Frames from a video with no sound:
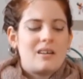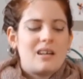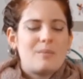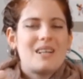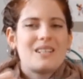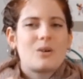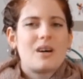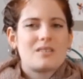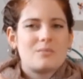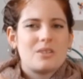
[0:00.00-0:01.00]
I made it quite
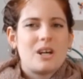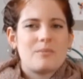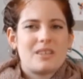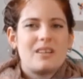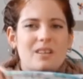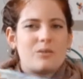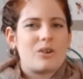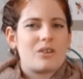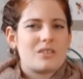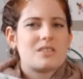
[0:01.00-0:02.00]
some time ago and I've
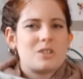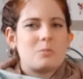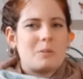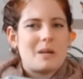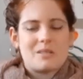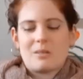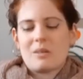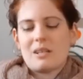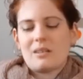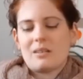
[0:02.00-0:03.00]
gotten considerably better at
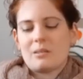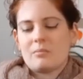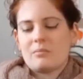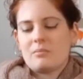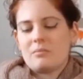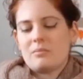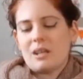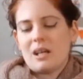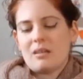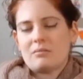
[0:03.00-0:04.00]
making them now.